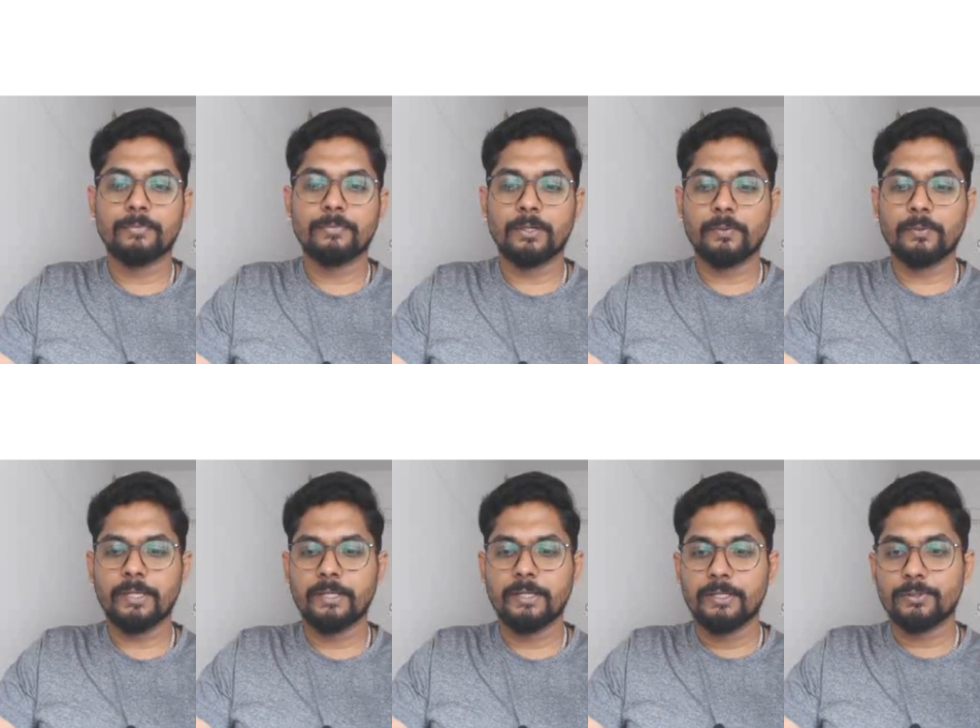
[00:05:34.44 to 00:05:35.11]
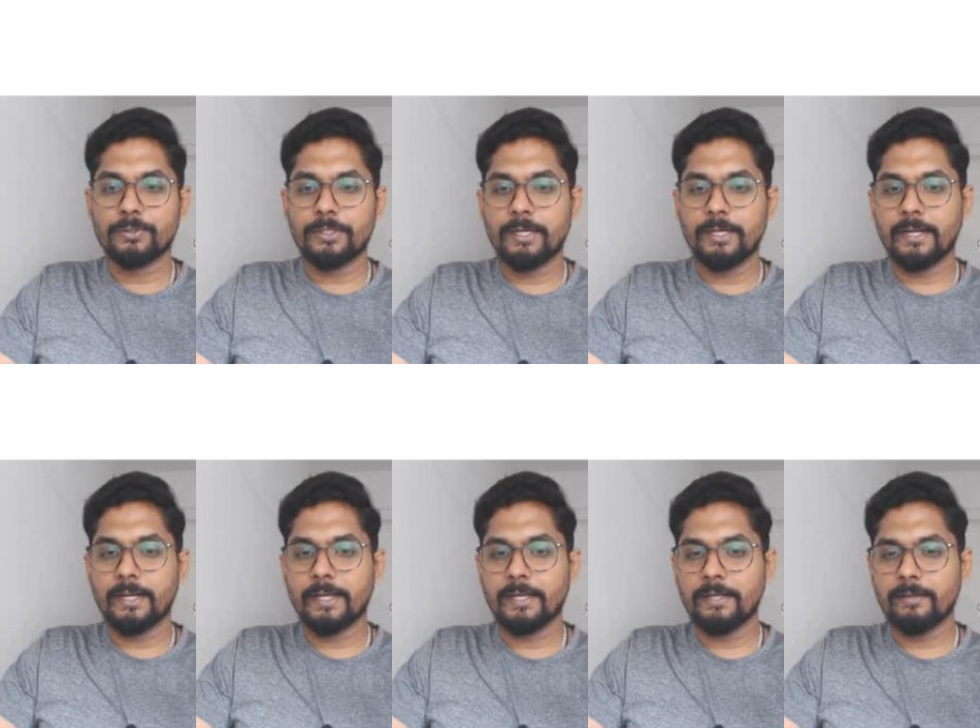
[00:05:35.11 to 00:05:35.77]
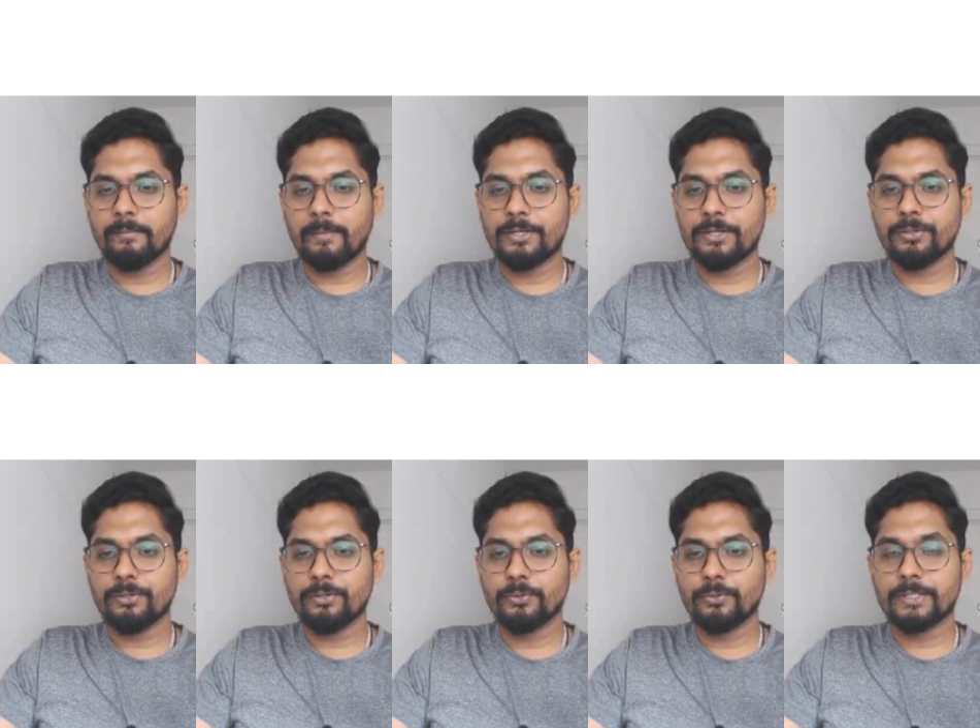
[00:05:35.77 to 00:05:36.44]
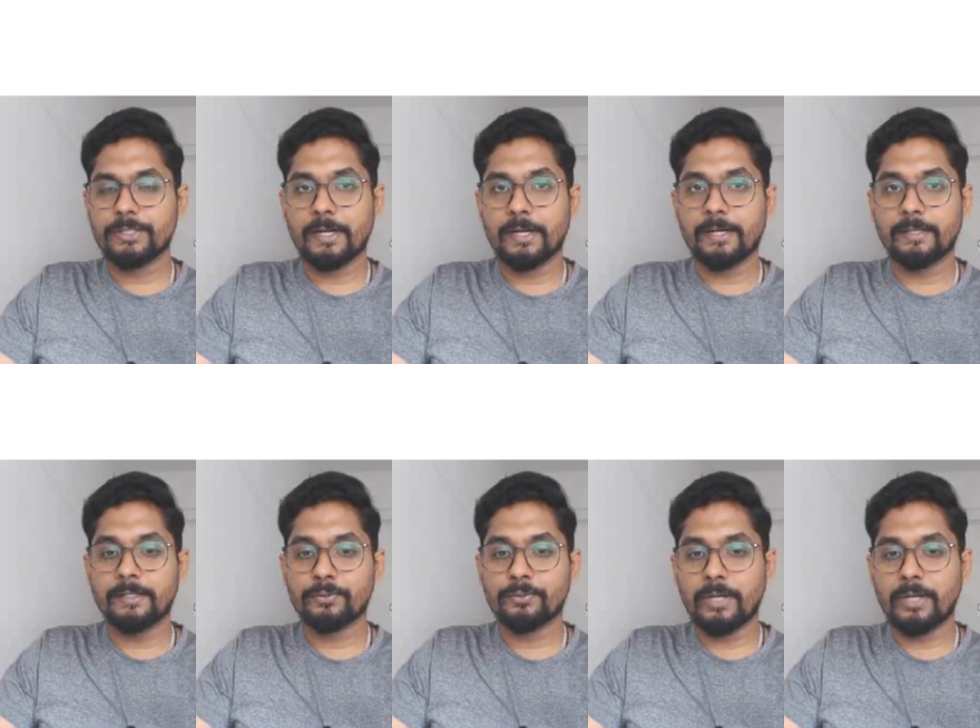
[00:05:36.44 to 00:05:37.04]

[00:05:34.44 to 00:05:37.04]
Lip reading: Okay, so here again ensure you selecting this.